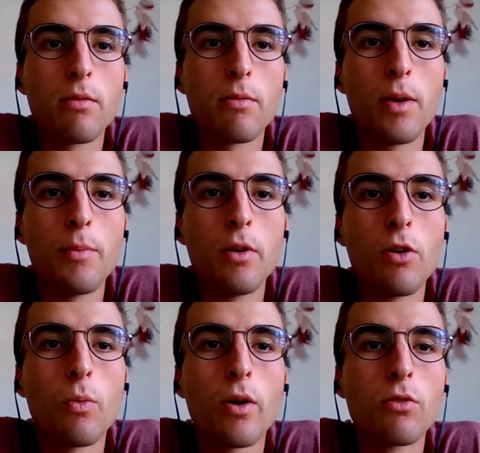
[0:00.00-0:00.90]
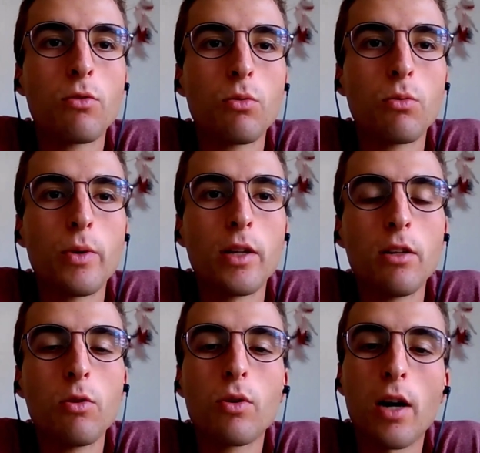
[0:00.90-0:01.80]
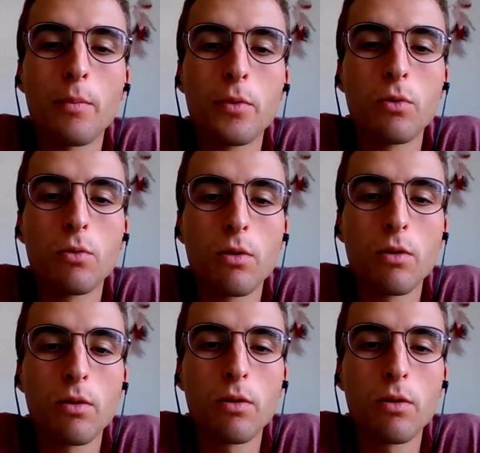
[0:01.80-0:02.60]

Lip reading: maybe no one to really look up to